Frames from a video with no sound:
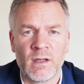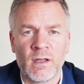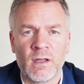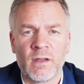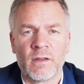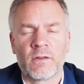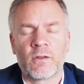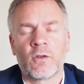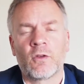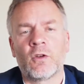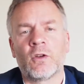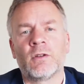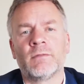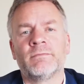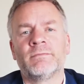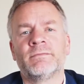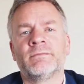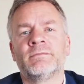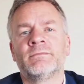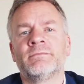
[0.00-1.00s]
So,
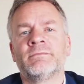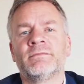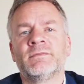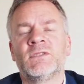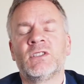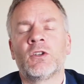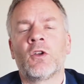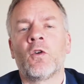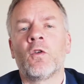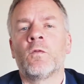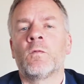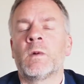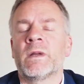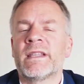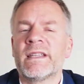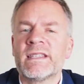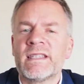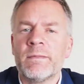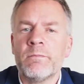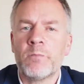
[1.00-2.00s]

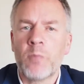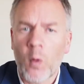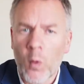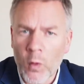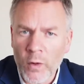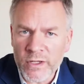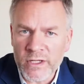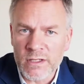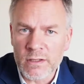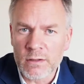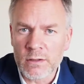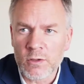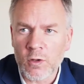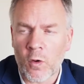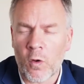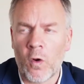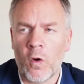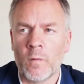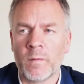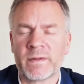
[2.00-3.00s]
what is
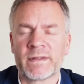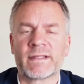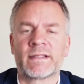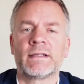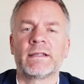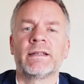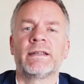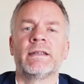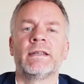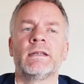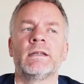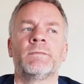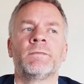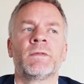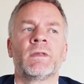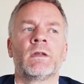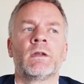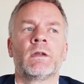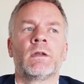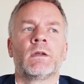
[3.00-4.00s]
important, obviously,
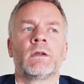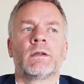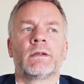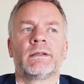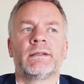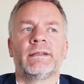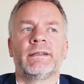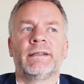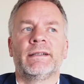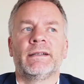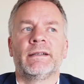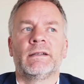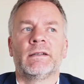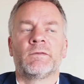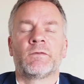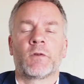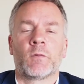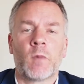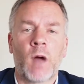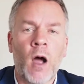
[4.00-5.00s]

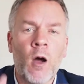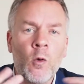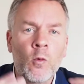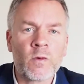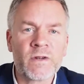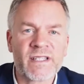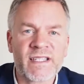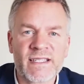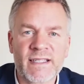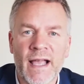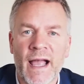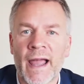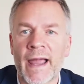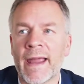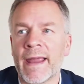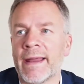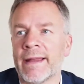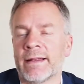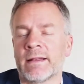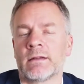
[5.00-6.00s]
from our
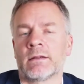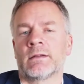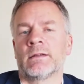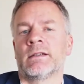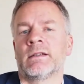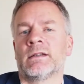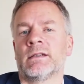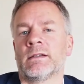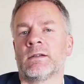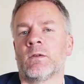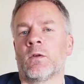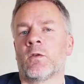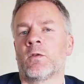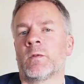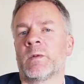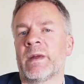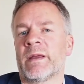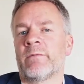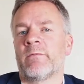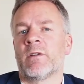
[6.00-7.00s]
side, or
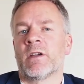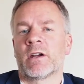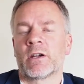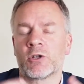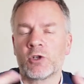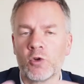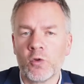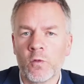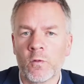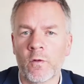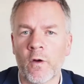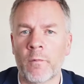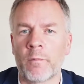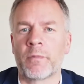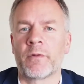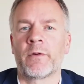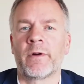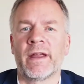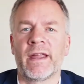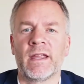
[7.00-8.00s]
when we are a tour
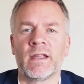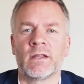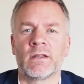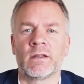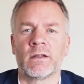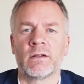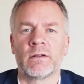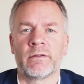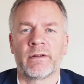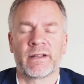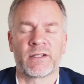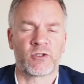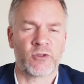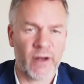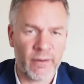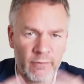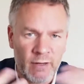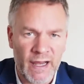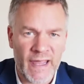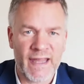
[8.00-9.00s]
operator, a
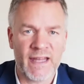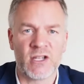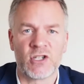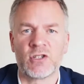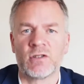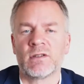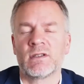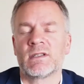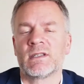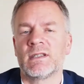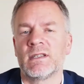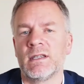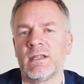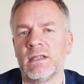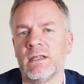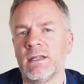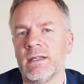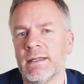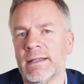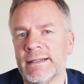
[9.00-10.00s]
travel
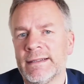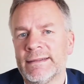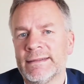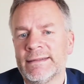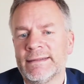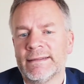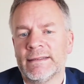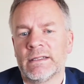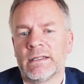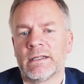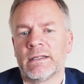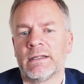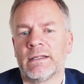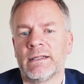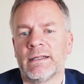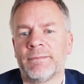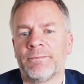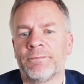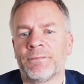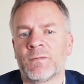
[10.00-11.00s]
agency,
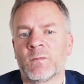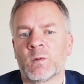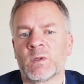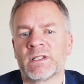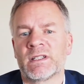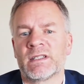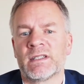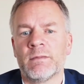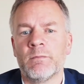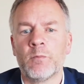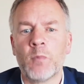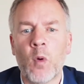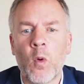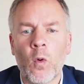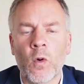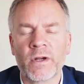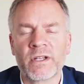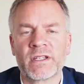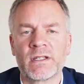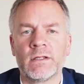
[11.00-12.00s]
what is
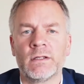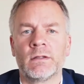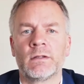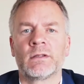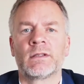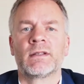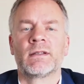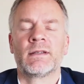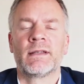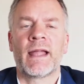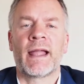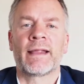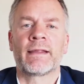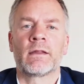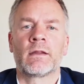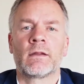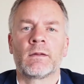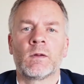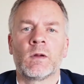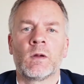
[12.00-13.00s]
important
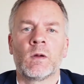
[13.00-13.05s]
that